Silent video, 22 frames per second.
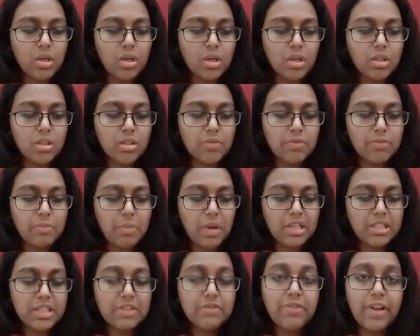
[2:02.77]
the
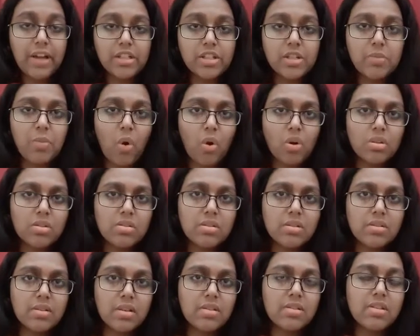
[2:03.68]
multi-factor models
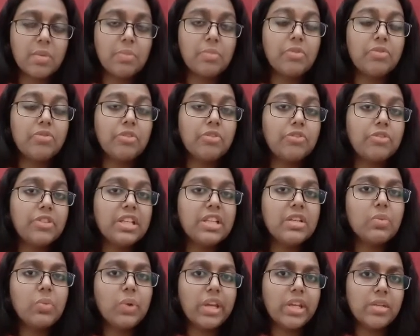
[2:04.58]
discuss up to 50
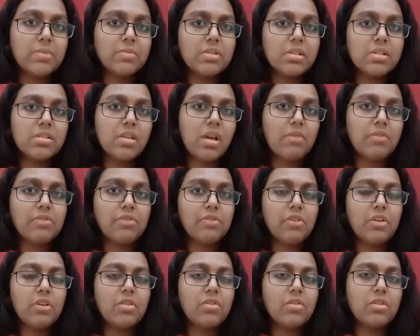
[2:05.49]
variables.
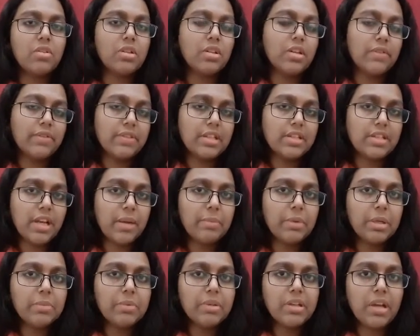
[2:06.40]
However, given the time
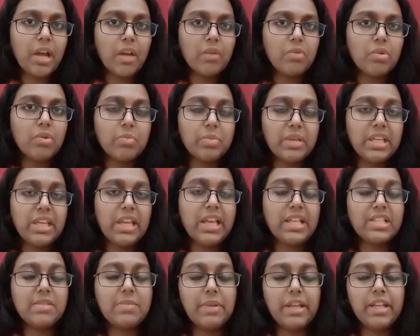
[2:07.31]
limit, I will be
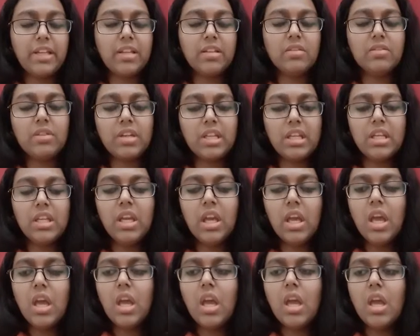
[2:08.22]
explaining three.
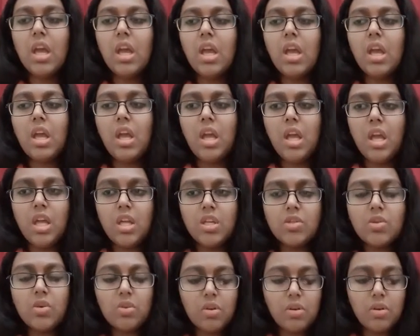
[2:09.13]

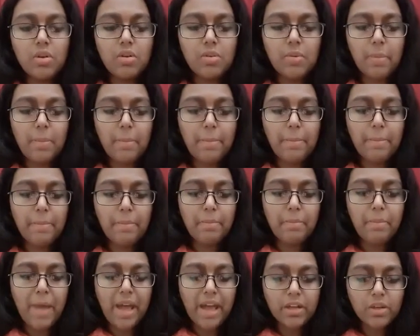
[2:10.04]
So the
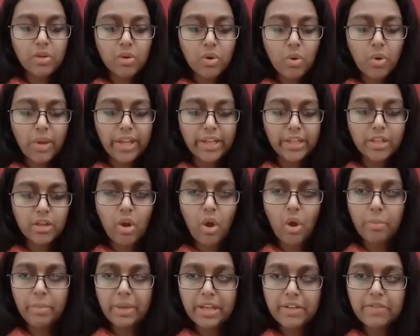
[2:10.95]

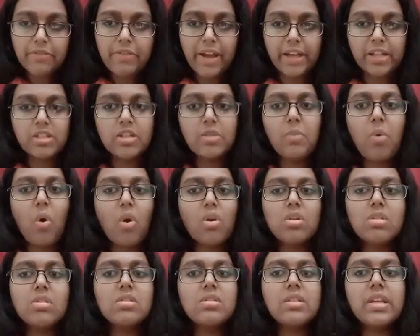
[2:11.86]
macroeconomic factor
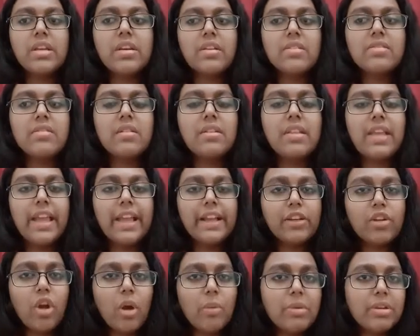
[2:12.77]
models, they consider the
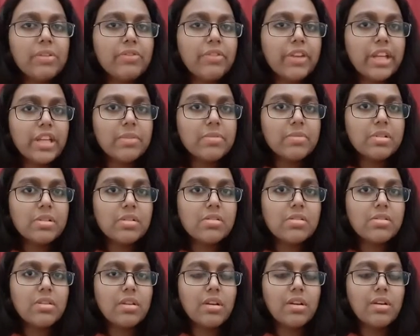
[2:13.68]
economic
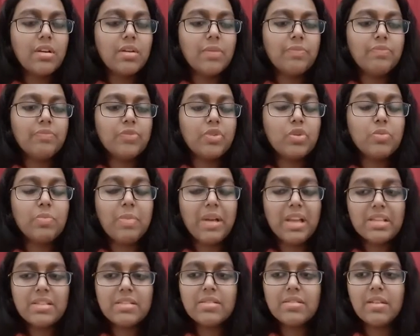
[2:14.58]
variables to
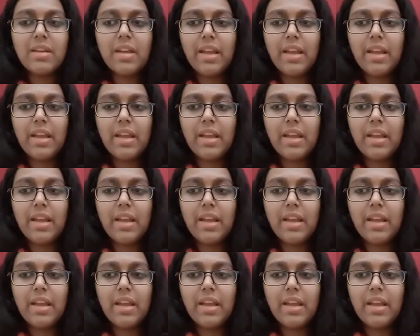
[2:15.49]
best